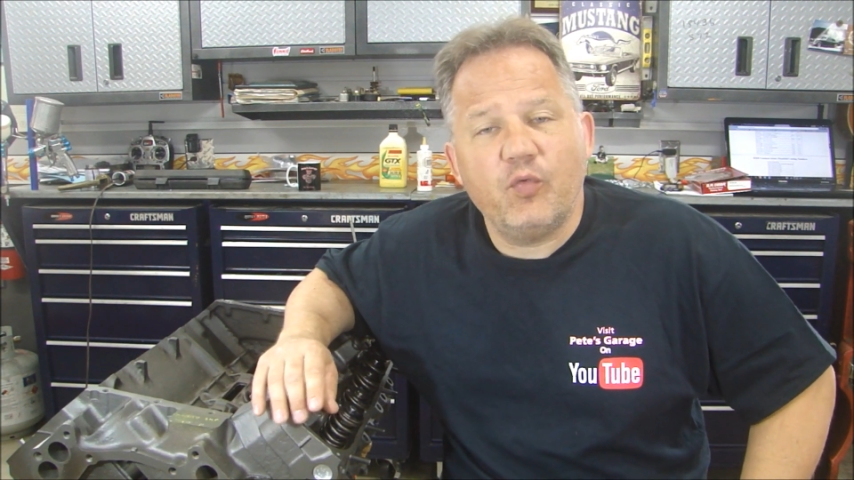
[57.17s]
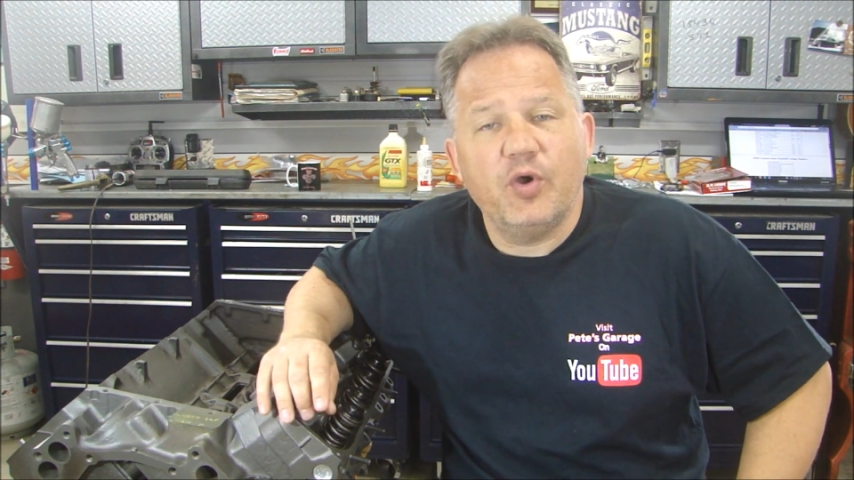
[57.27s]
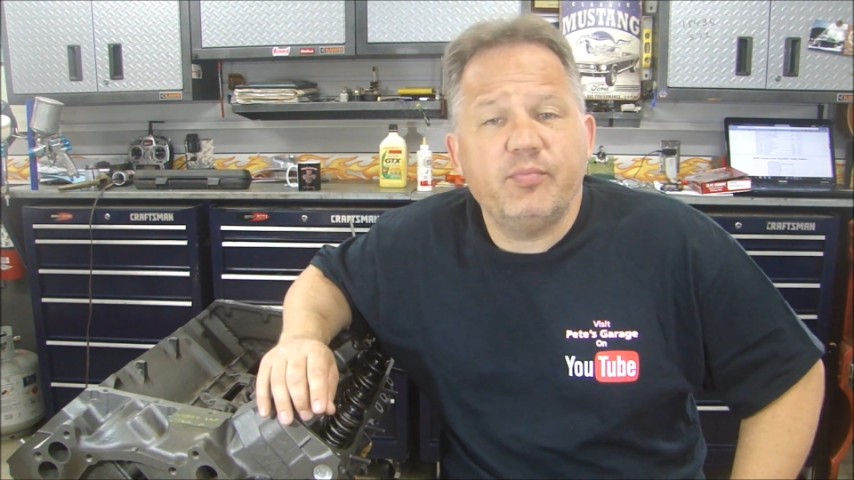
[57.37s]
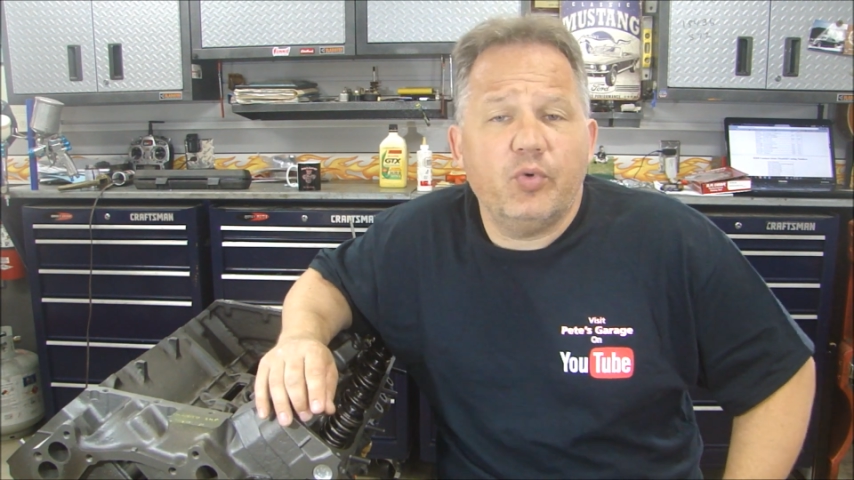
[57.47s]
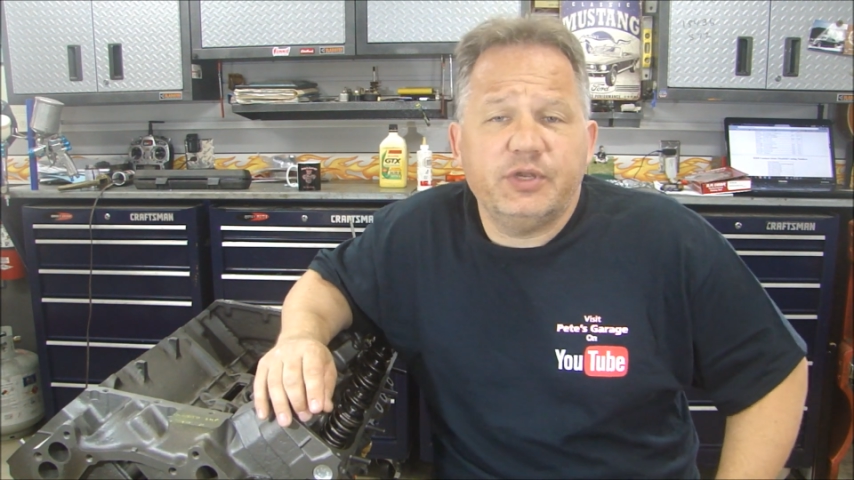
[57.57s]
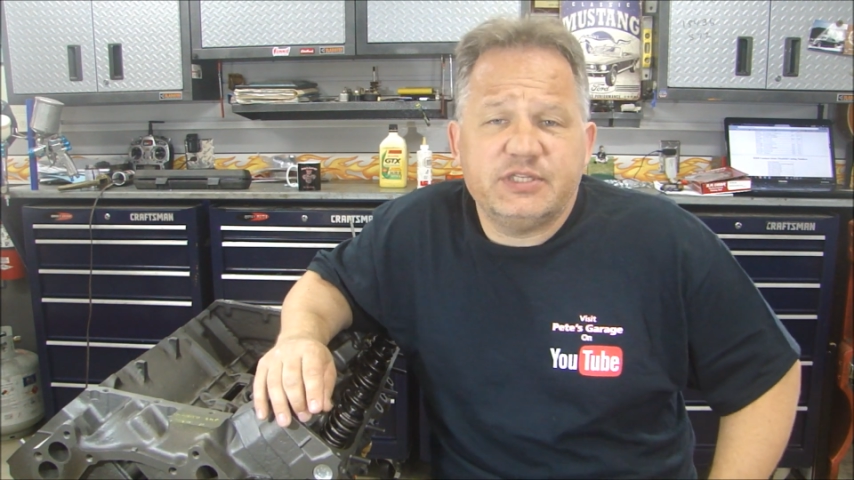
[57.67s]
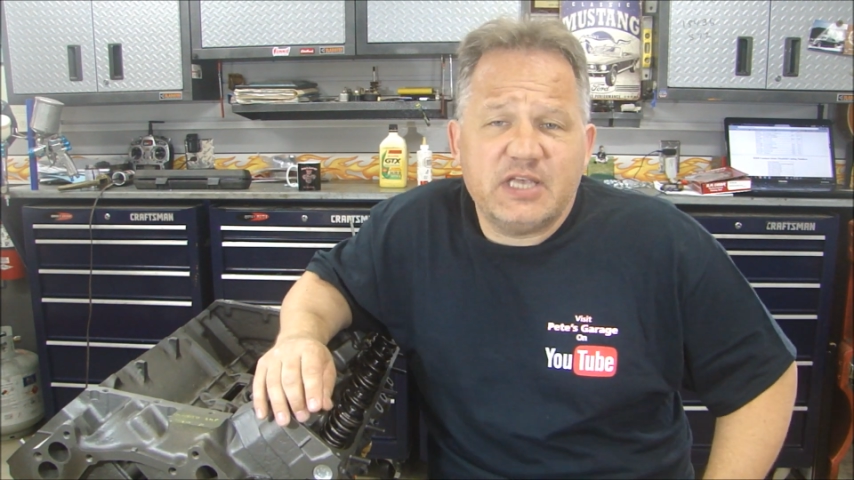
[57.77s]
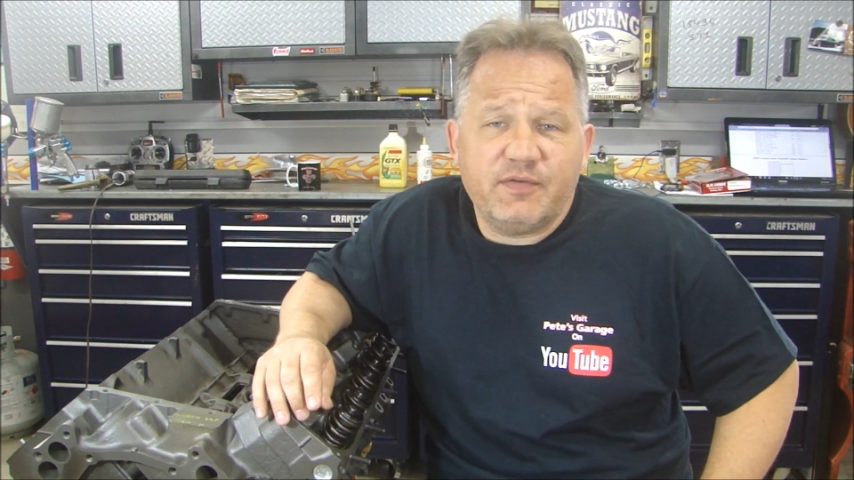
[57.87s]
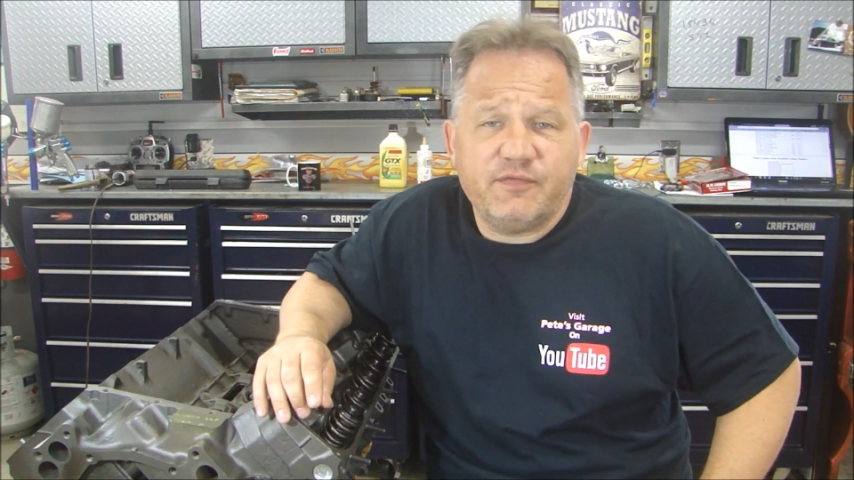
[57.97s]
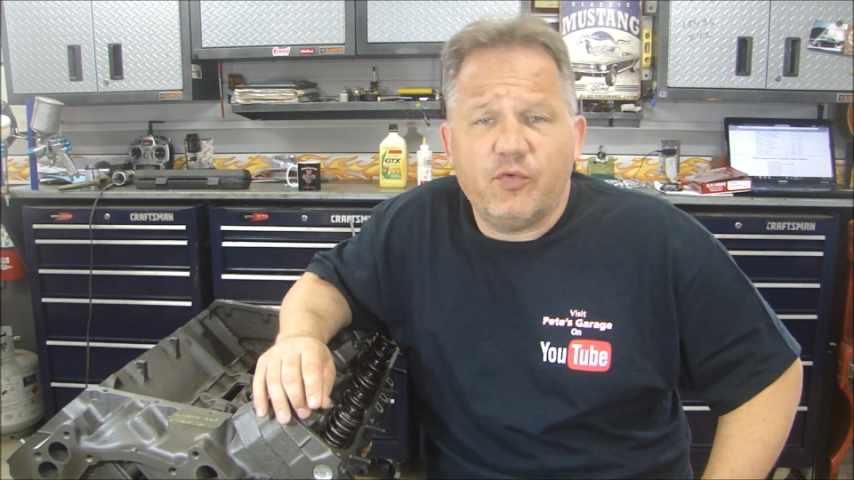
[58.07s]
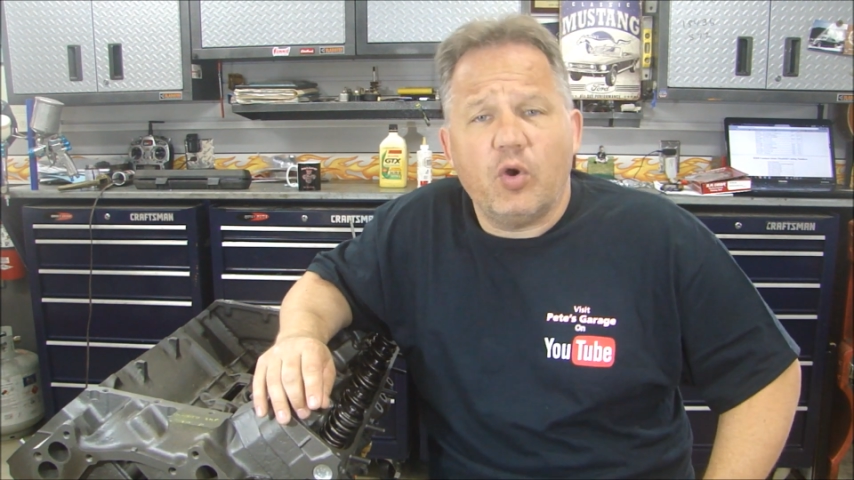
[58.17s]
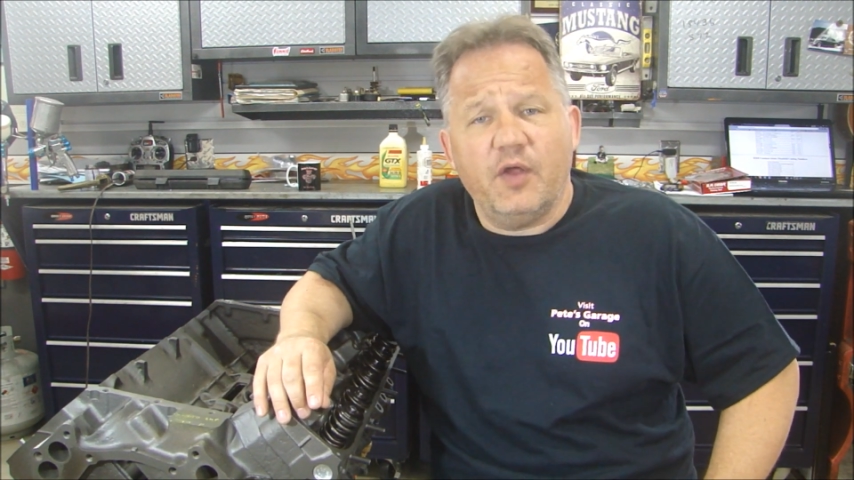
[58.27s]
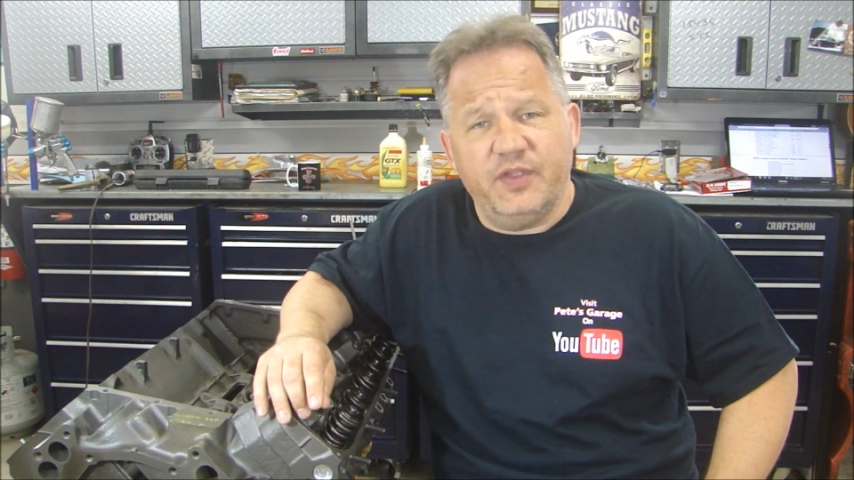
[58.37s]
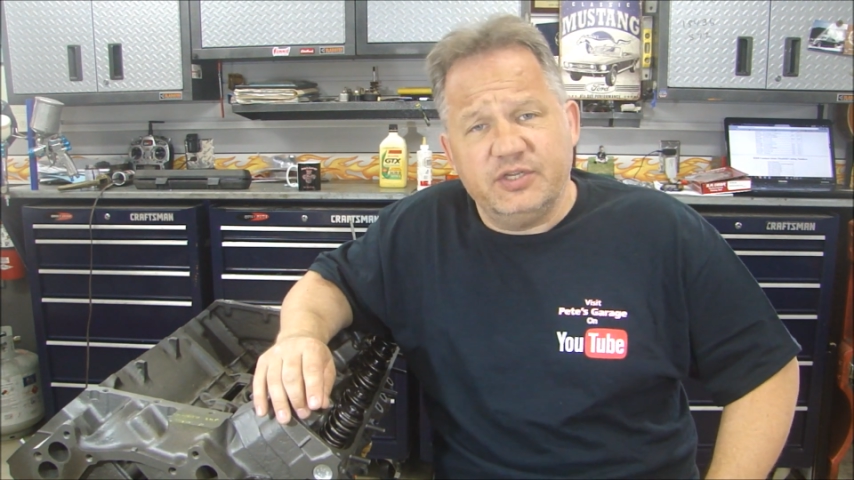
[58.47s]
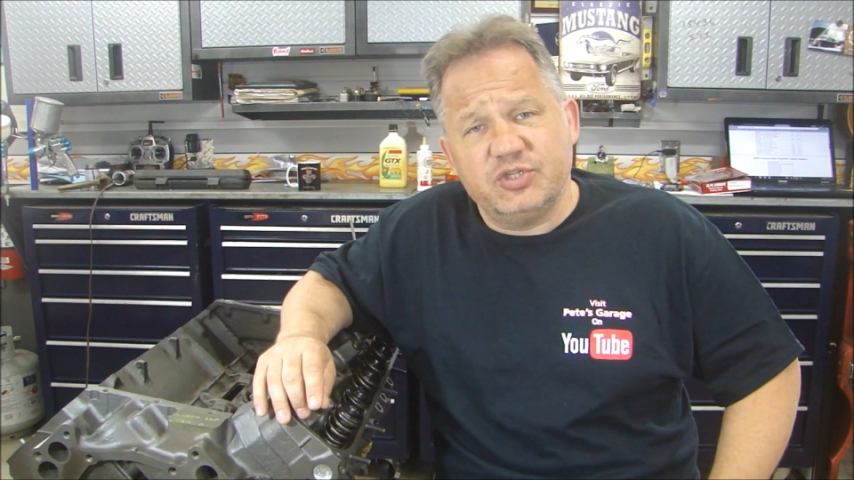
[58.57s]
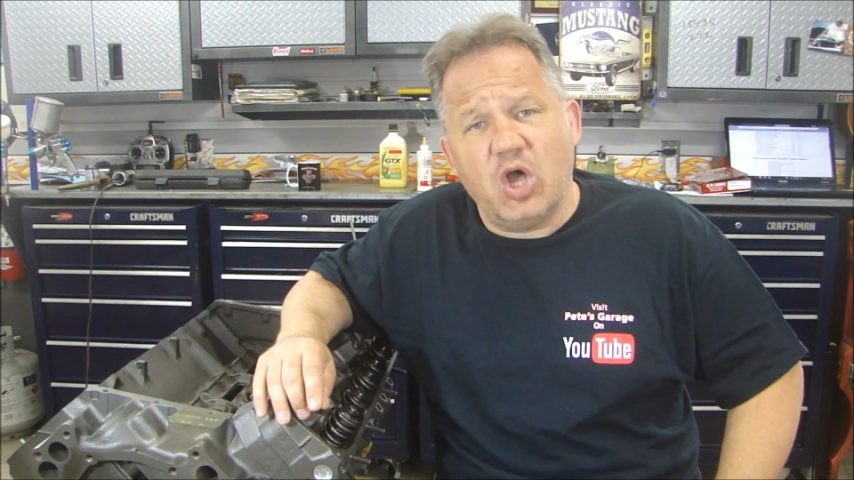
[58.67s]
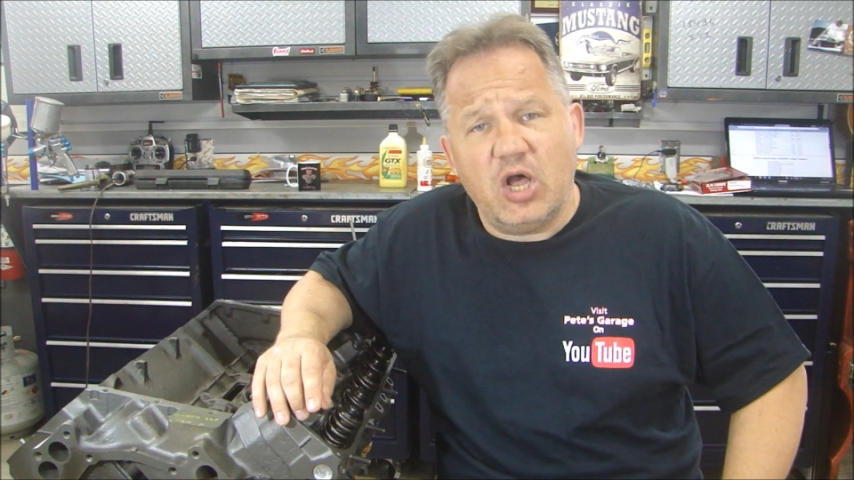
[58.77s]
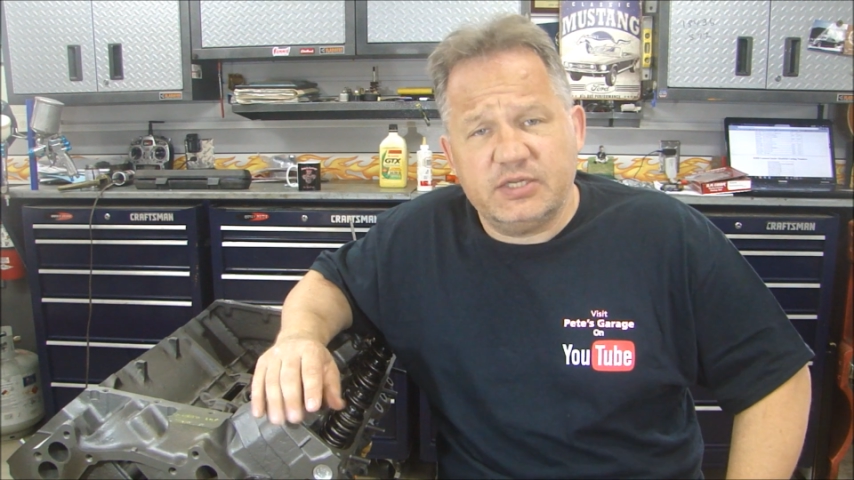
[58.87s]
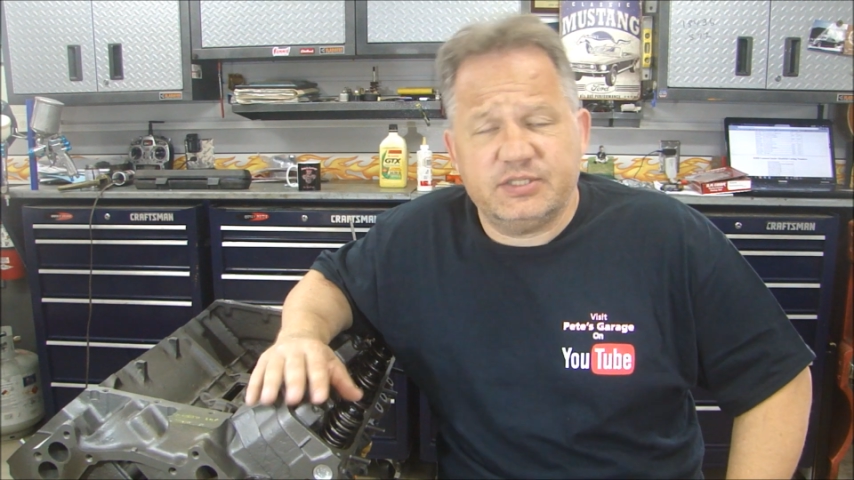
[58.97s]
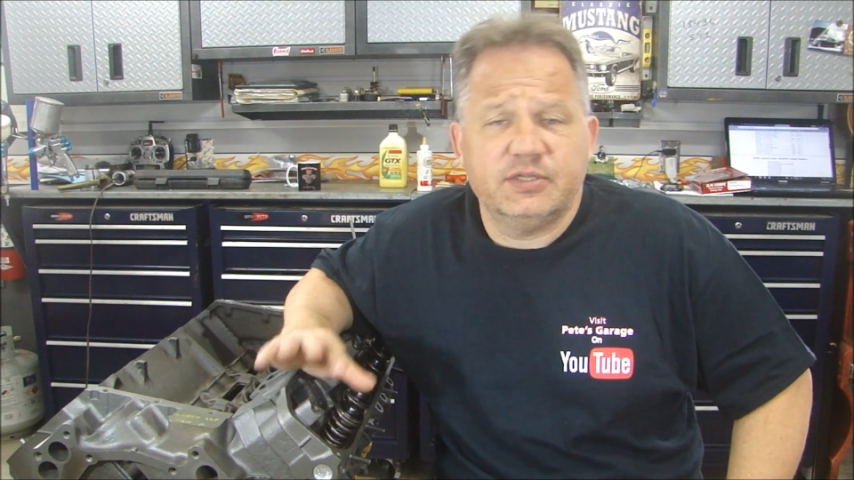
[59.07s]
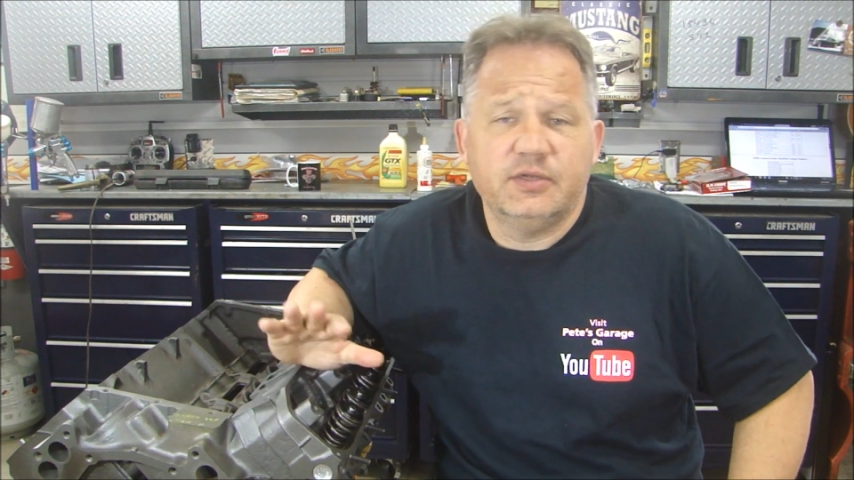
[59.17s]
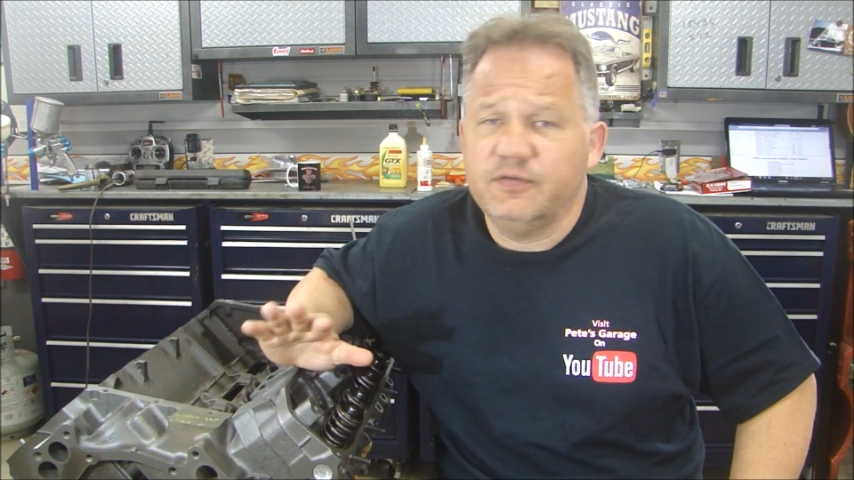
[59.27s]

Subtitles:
1.74 on the exhaust,